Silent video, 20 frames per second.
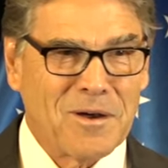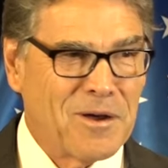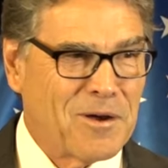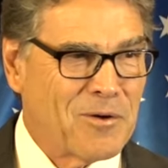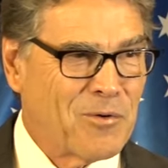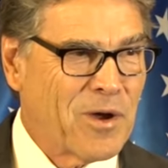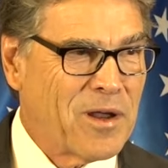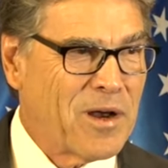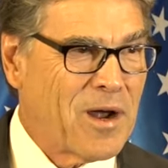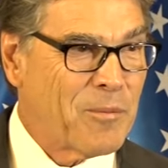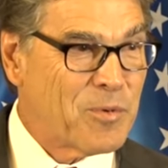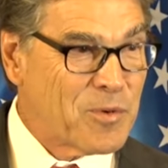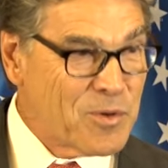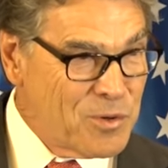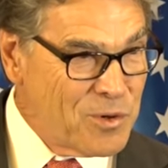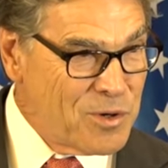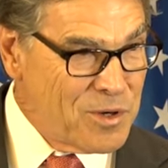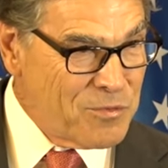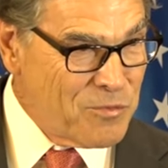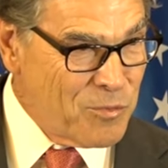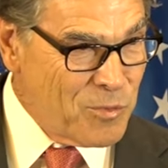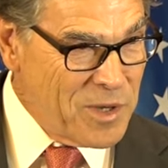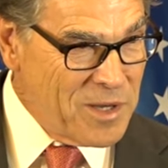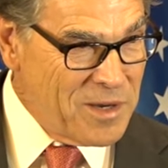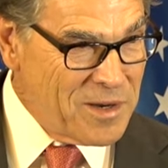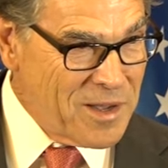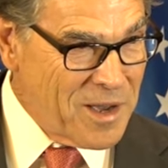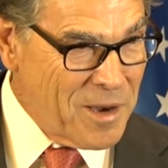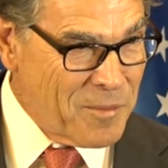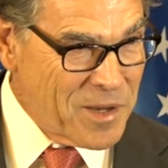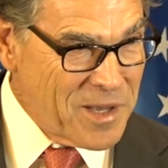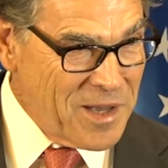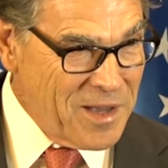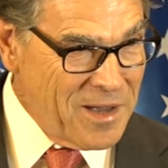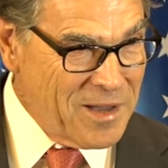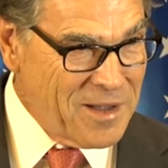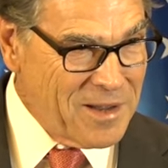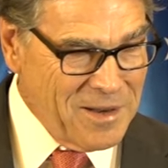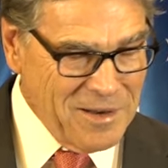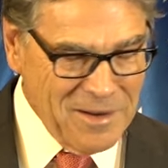a, great opportunity for me to come
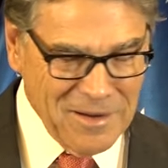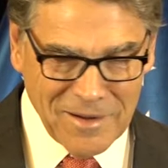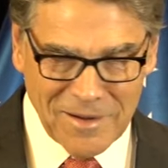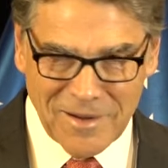again